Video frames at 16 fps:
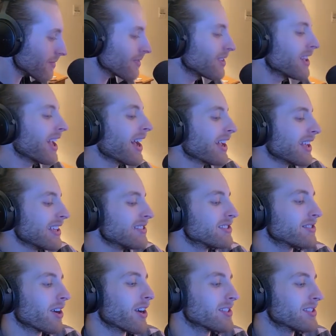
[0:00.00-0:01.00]
Yeah, he
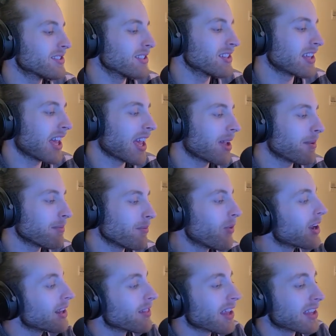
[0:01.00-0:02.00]
starts a game
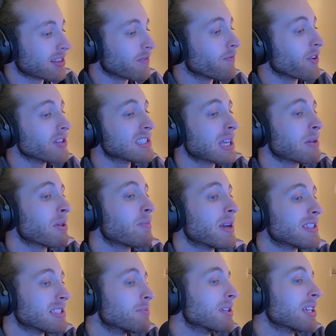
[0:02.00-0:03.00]
when like the first time he
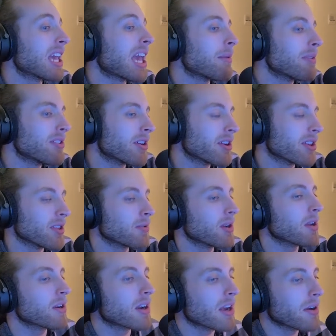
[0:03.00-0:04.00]
picks up a game, he's already
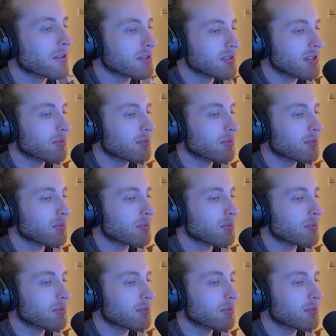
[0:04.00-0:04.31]
300 hours